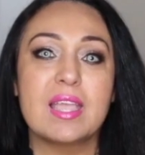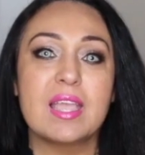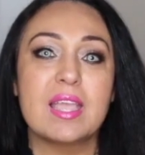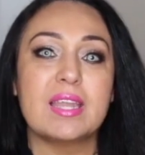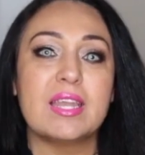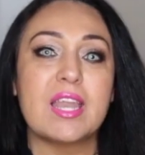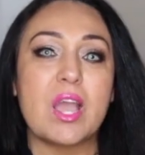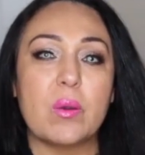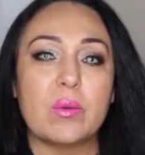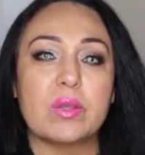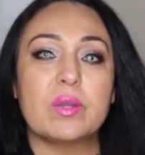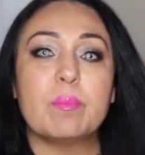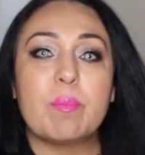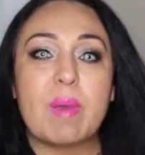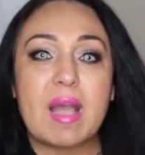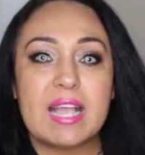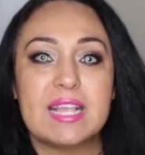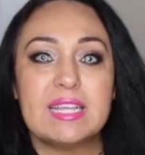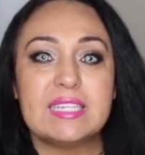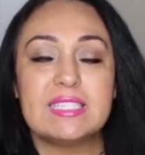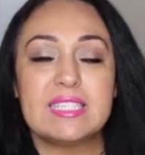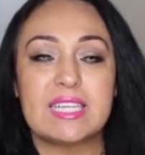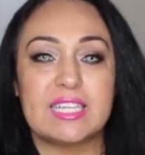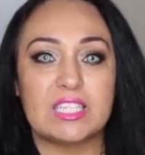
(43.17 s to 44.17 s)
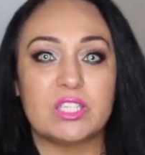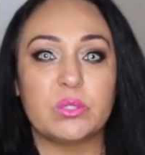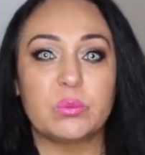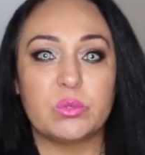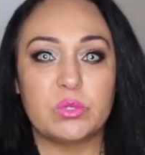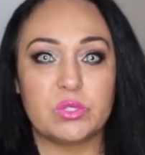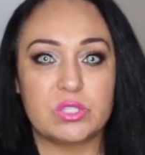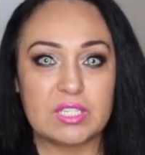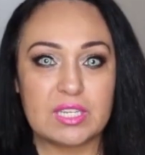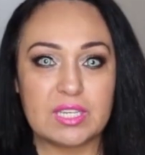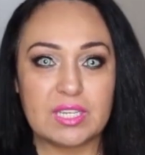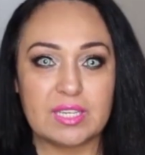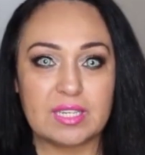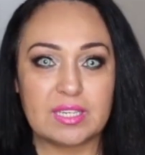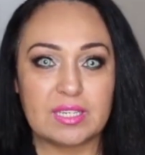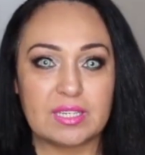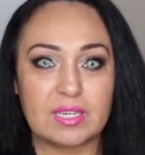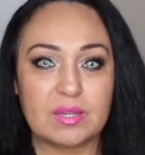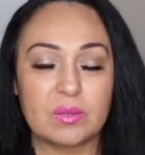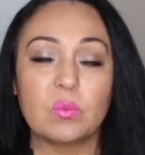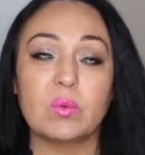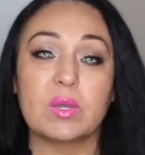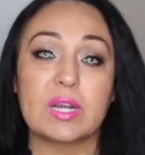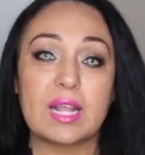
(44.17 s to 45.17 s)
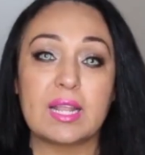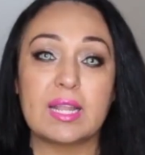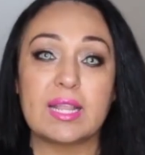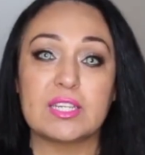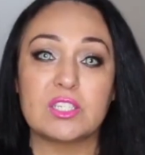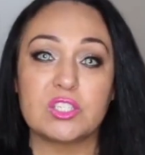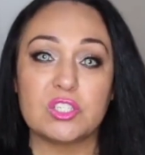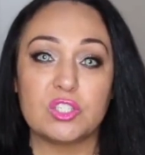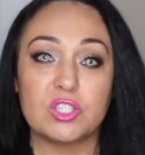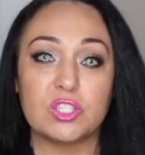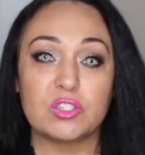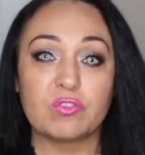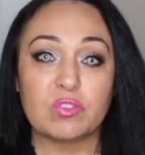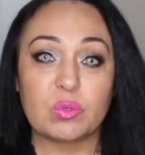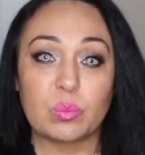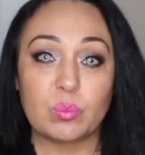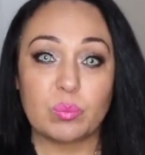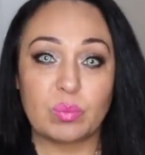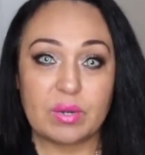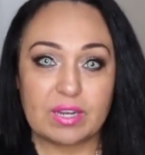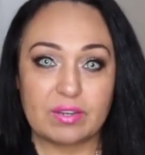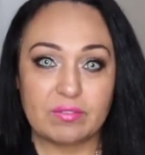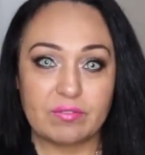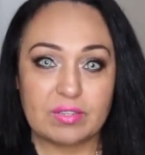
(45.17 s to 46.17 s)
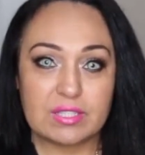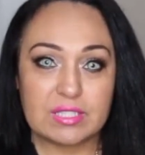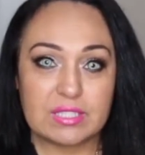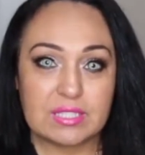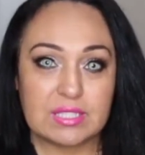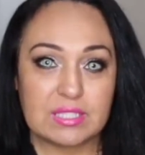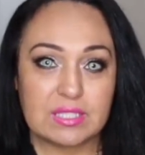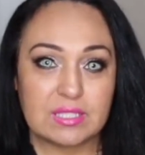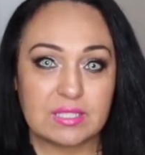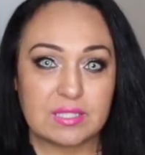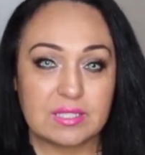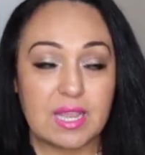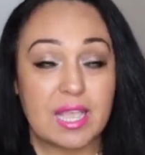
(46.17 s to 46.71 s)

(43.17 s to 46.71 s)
Now in my daily routine, what I like to do for breakfast